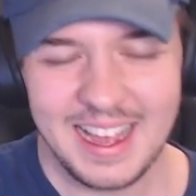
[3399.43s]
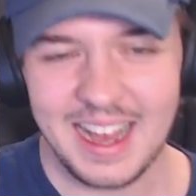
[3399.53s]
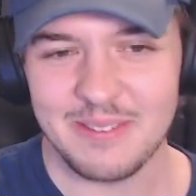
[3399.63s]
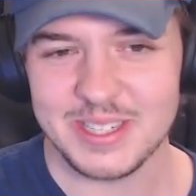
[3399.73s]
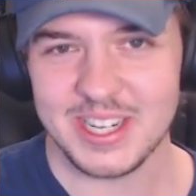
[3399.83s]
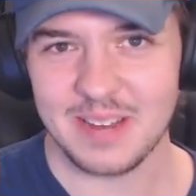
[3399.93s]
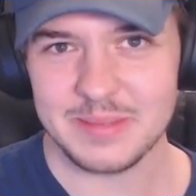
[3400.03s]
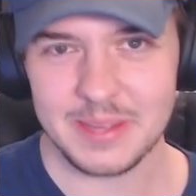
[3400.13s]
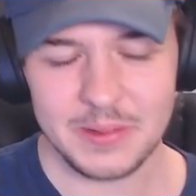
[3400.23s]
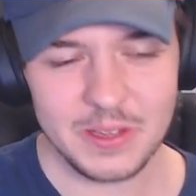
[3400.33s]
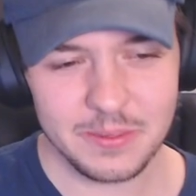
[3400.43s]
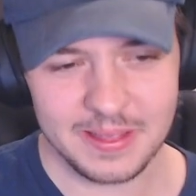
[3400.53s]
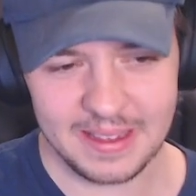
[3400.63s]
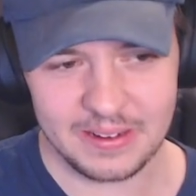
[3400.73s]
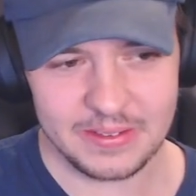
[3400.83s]
Which comes up a little bit
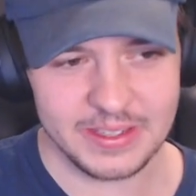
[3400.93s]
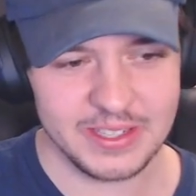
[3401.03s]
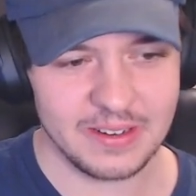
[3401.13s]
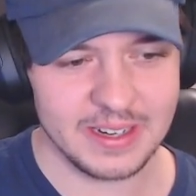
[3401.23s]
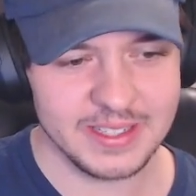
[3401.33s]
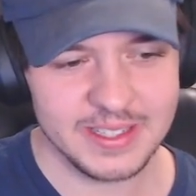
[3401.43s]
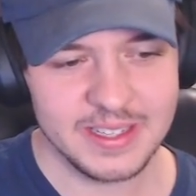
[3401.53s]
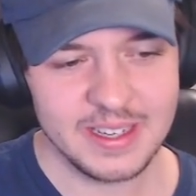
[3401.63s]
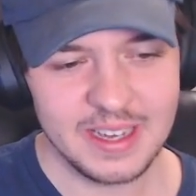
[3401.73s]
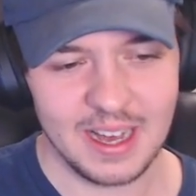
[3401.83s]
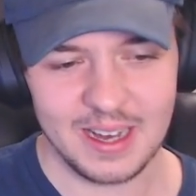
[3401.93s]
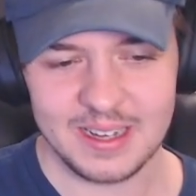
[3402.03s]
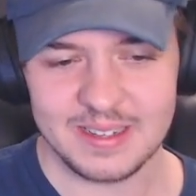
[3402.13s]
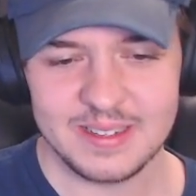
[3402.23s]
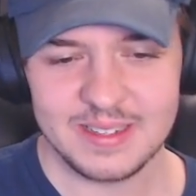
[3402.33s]
later in the series.
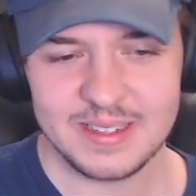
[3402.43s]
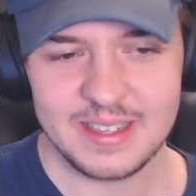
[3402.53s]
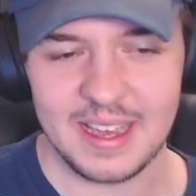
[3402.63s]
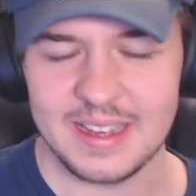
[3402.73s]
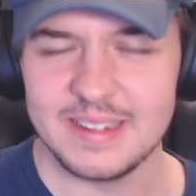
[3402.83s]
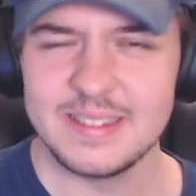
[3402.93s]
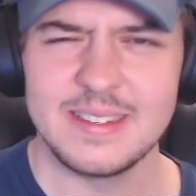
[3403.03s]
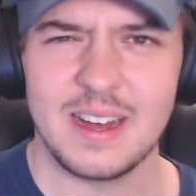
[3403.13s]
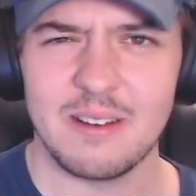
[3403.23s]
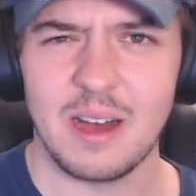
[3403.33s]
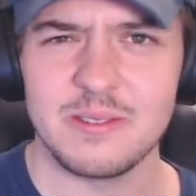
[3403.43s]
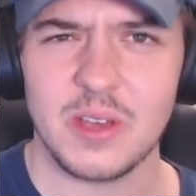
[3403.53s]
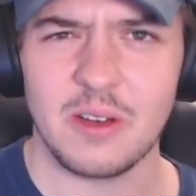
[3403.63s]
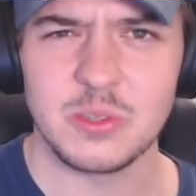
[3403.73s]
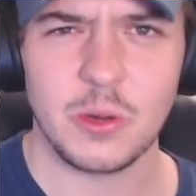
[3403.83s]
Yeah, I
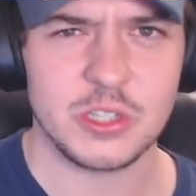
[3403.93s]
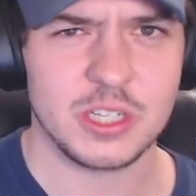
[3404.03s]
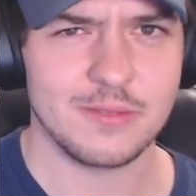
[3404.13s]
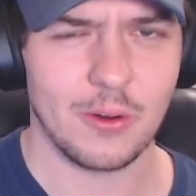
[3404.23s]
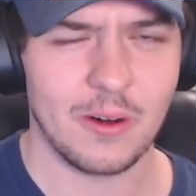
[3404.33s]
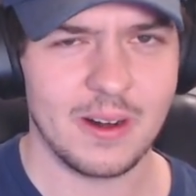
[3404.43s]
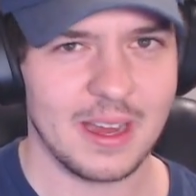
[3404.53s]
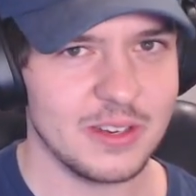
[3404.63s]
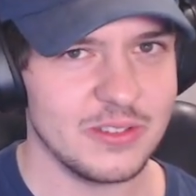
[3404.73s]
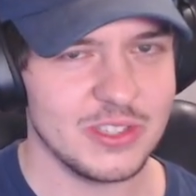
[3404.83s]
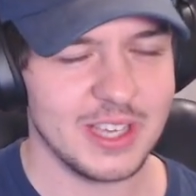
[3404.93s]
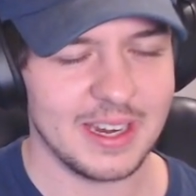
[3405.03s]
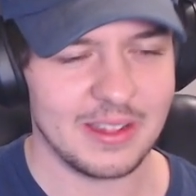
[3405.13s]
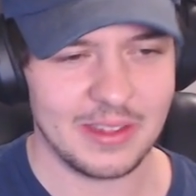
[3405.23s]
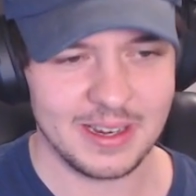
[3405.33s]
was watching for it. I couldn't see
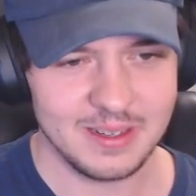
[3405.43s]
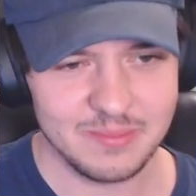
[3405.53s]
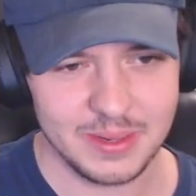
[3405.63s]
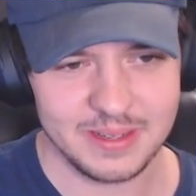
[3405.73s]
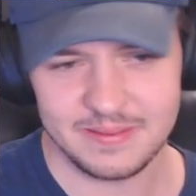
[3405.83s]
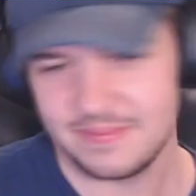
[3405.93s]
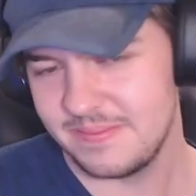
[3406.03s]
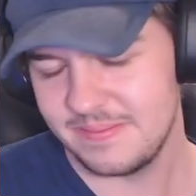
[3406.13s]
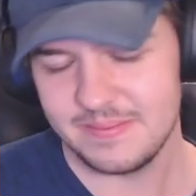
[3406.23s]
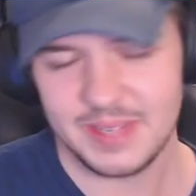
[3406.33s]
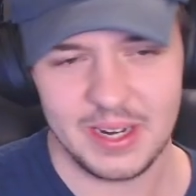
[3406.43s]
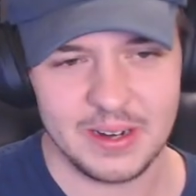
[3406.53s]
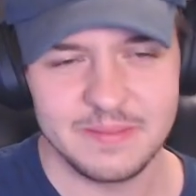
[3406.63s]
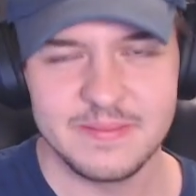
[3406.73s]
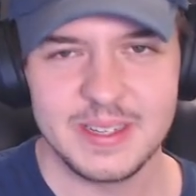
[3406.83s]
anything, but, you
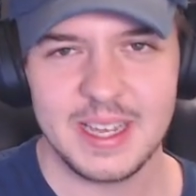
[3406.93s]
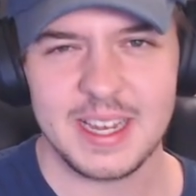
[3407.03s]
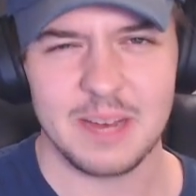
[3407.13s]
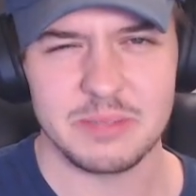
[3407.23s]
know, it comes